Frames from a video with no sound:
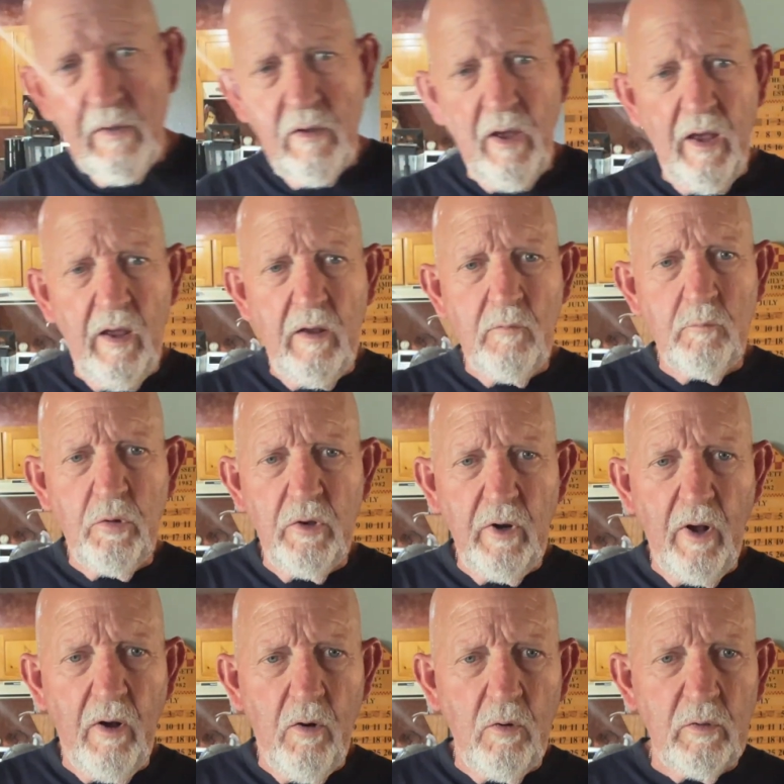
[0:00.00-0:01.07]
and put an
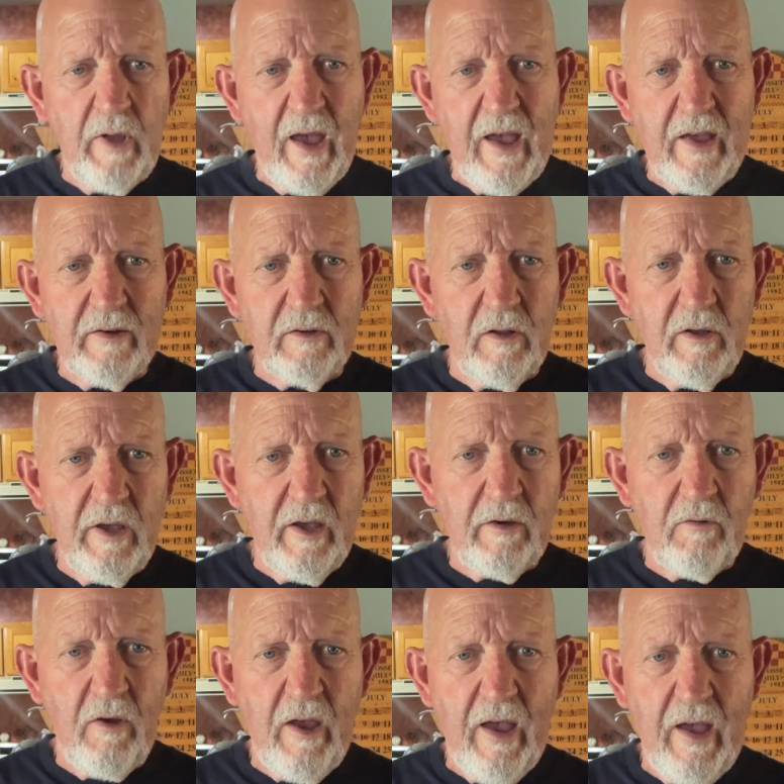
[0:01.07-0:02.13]
old handle,
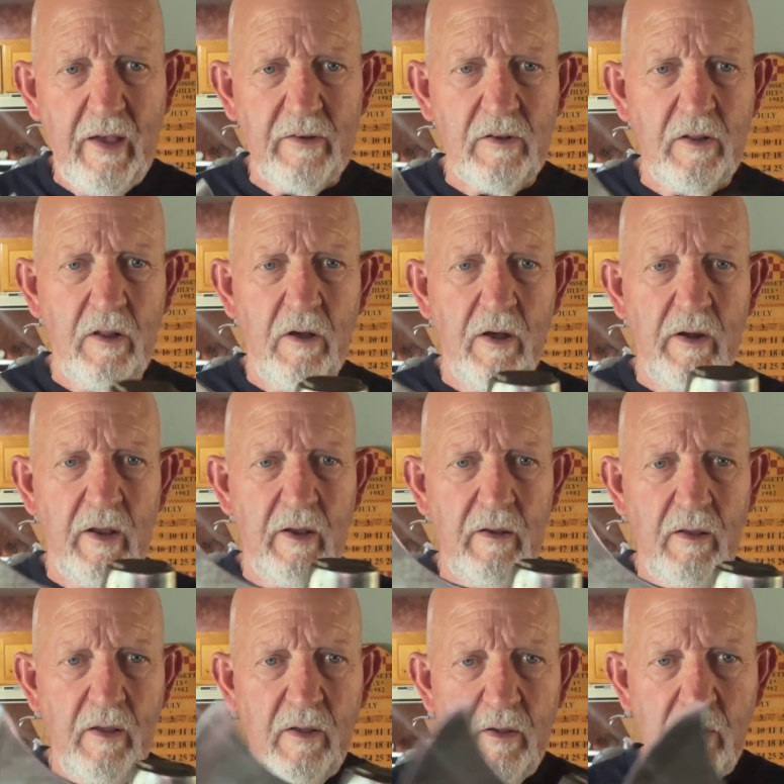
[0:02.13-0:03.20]
hickory handle on it,
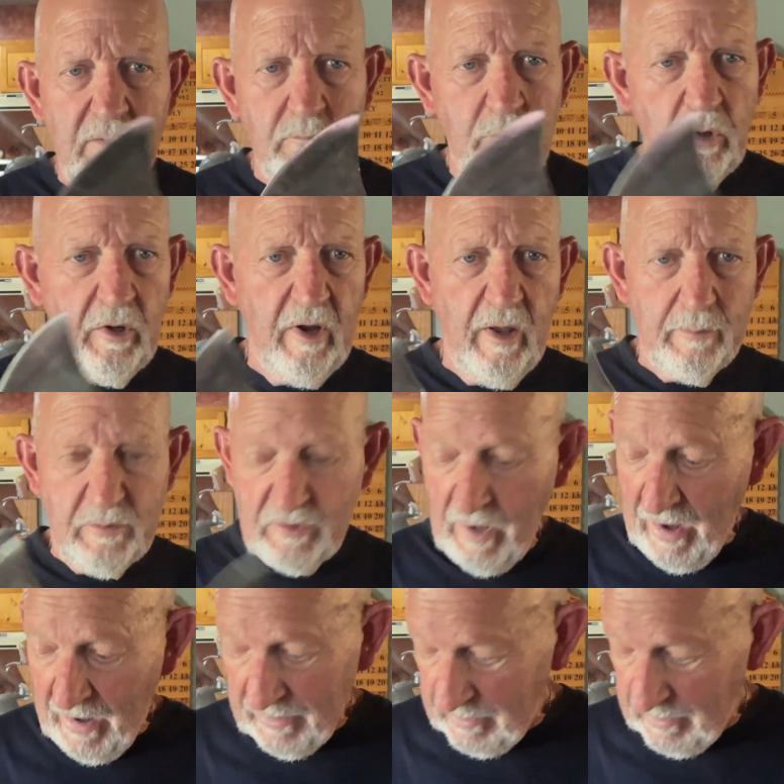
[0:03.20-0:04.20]
put it upside